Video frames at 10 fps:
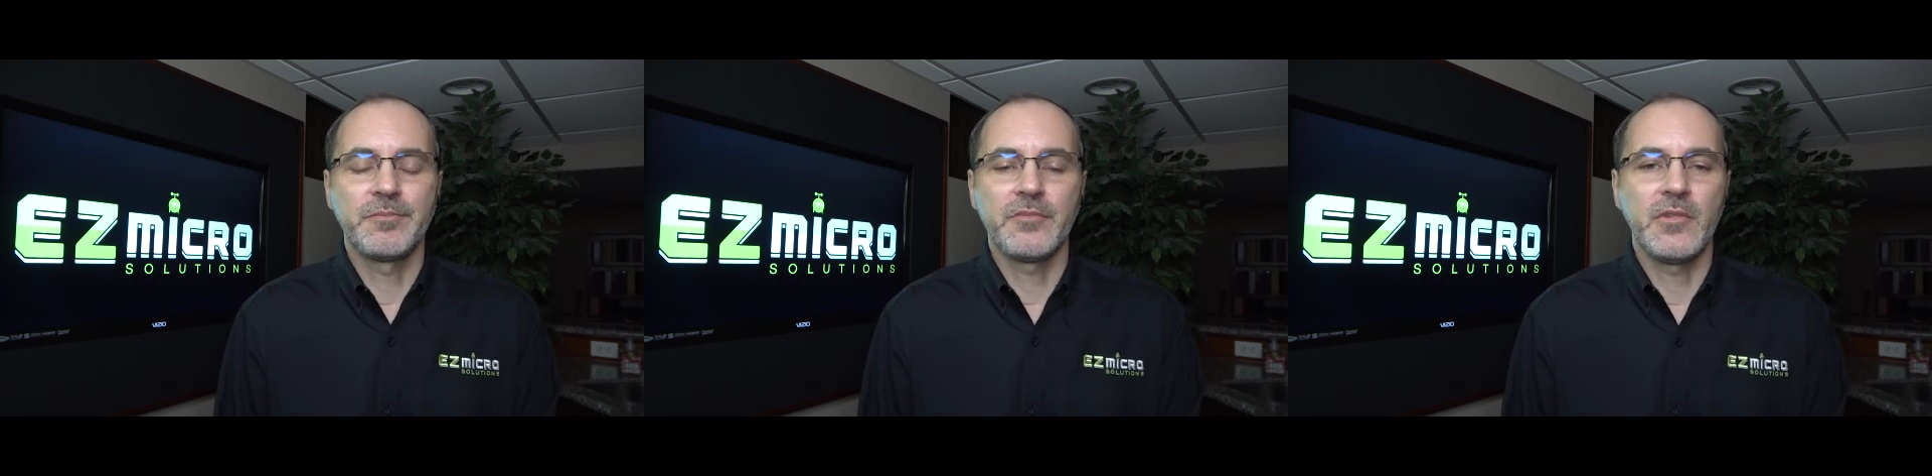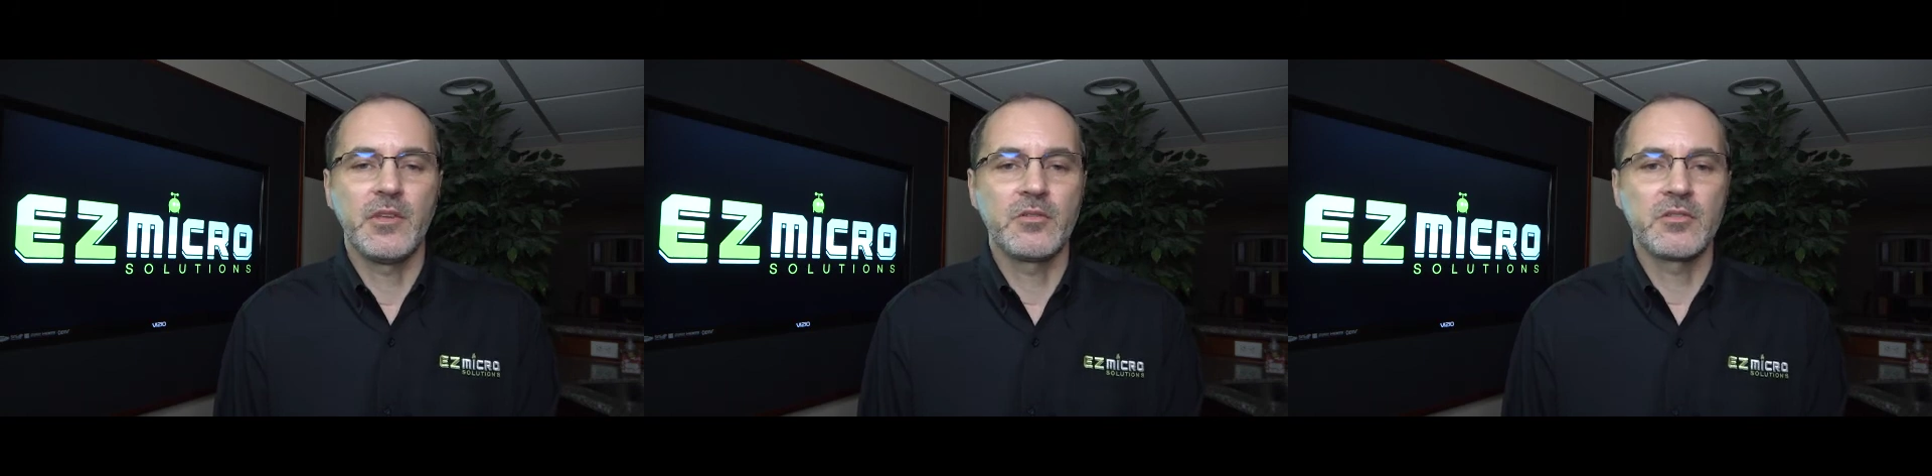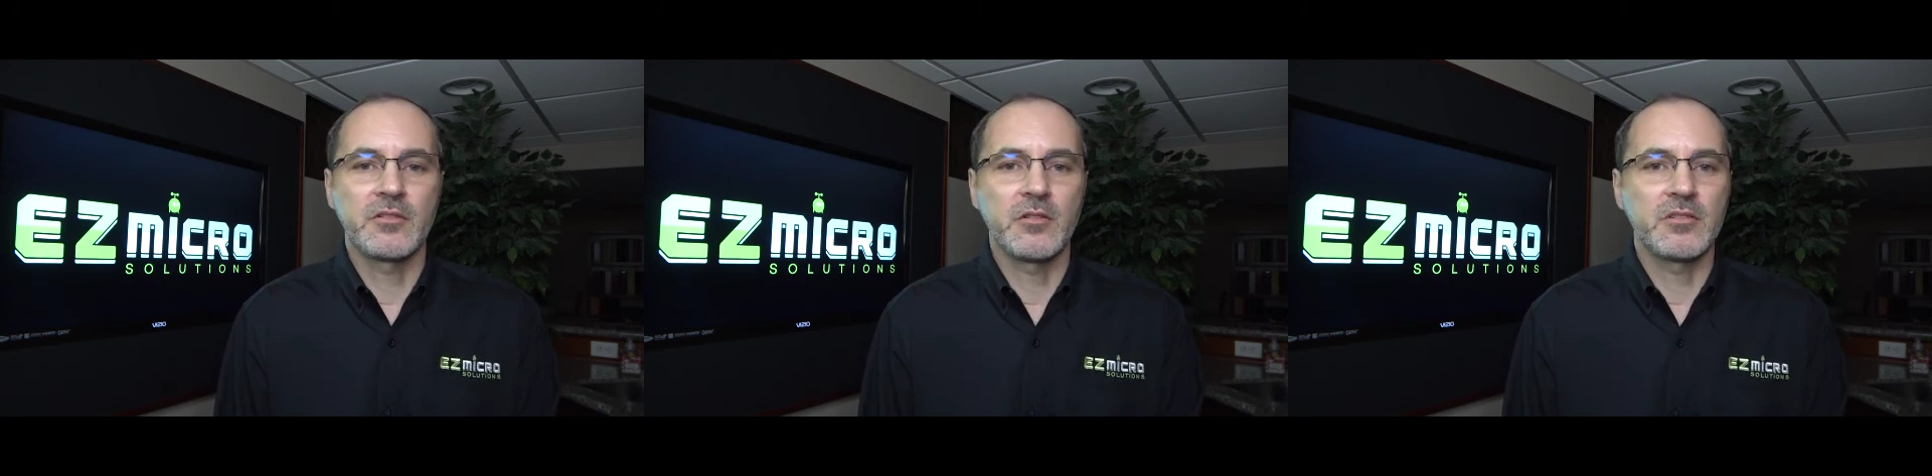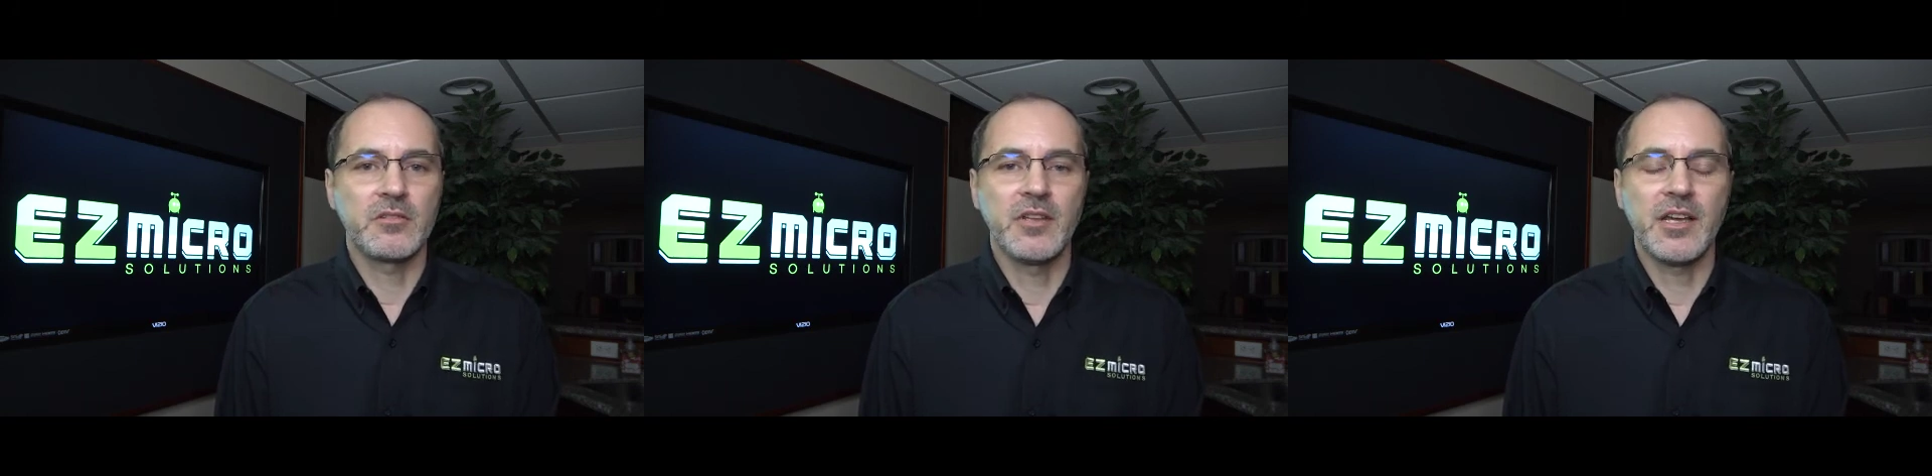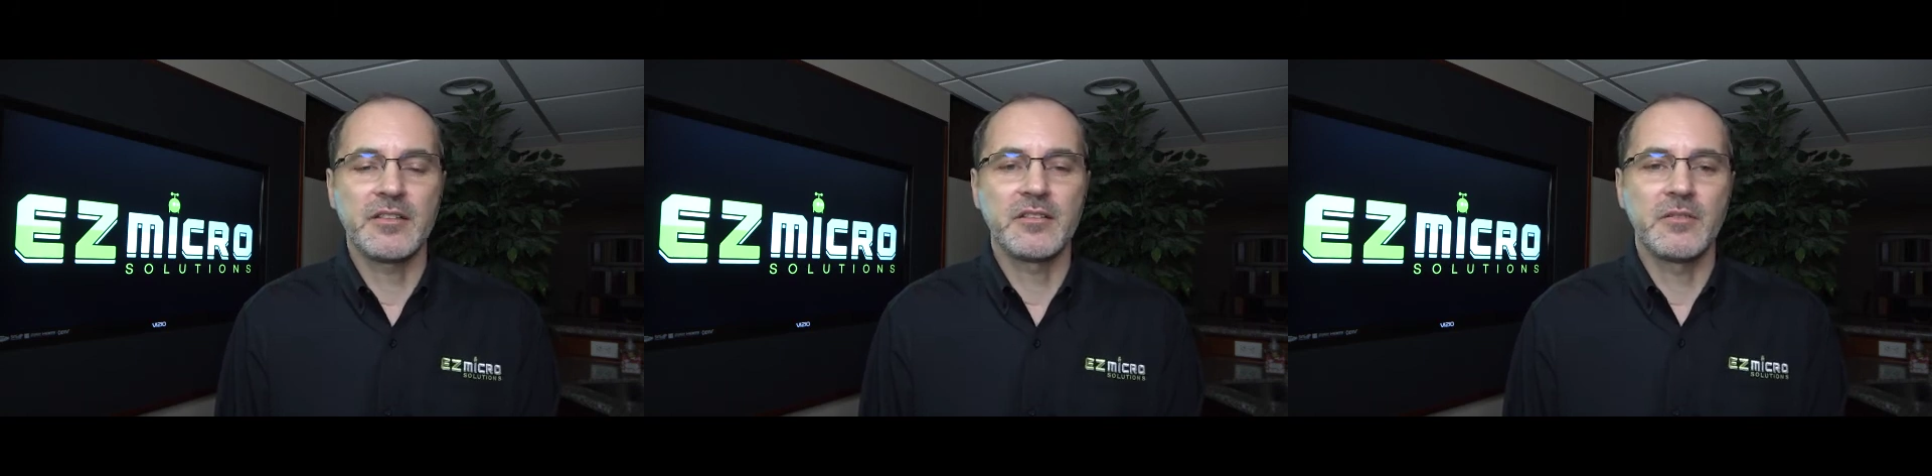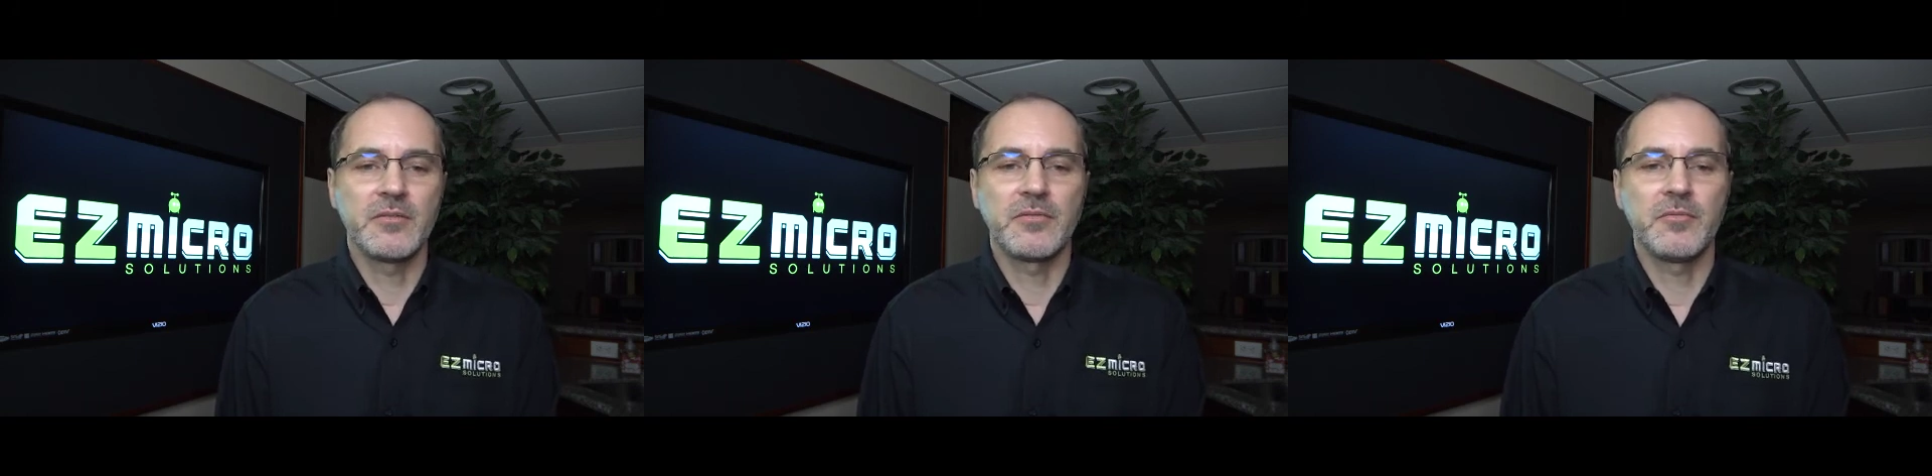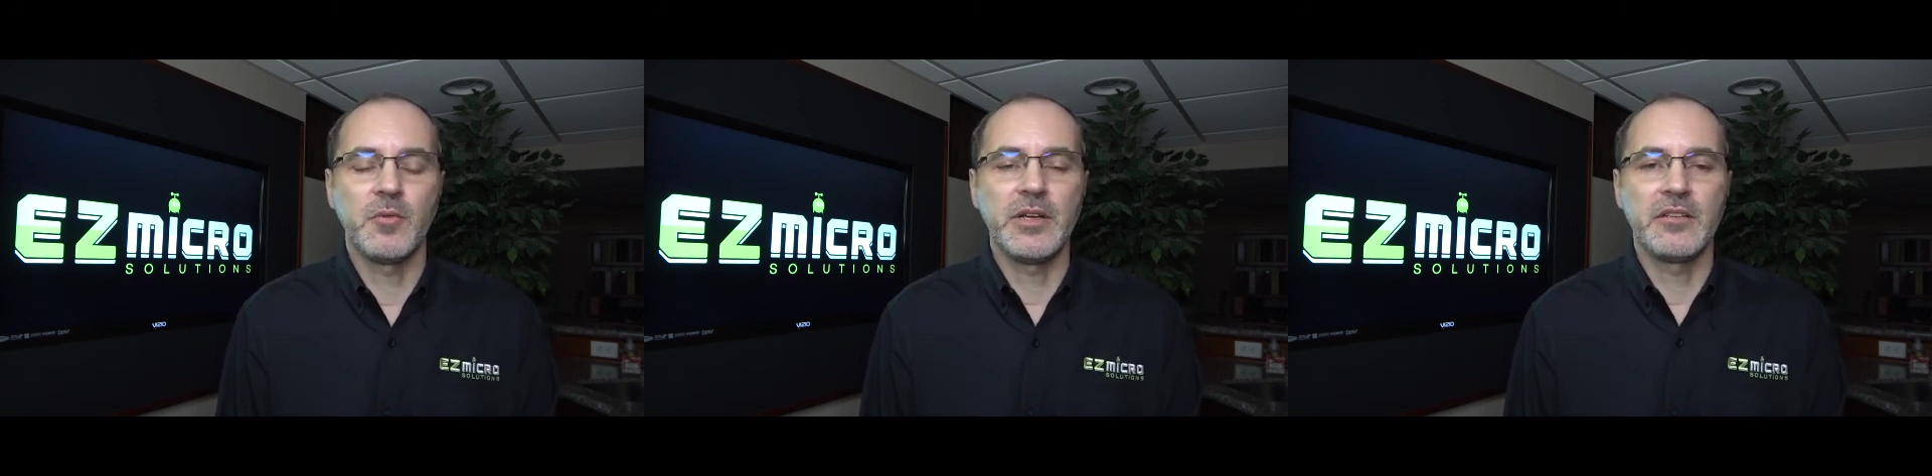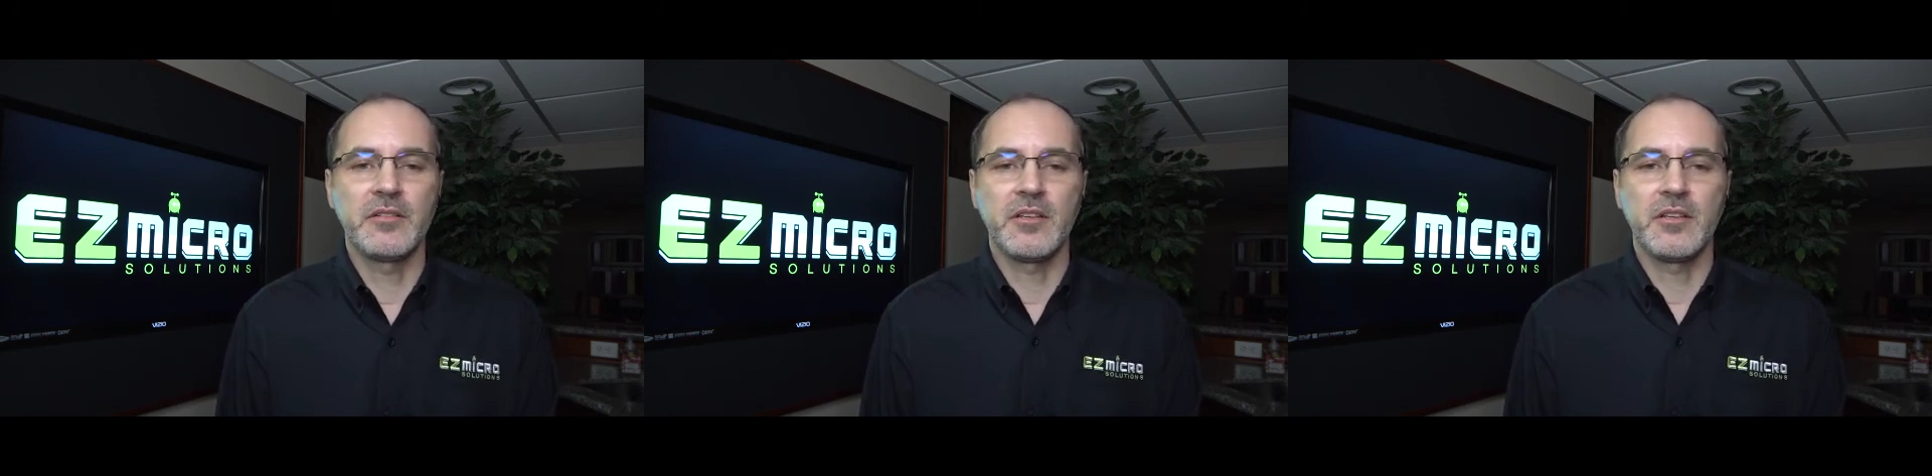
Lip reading: there's lots of ways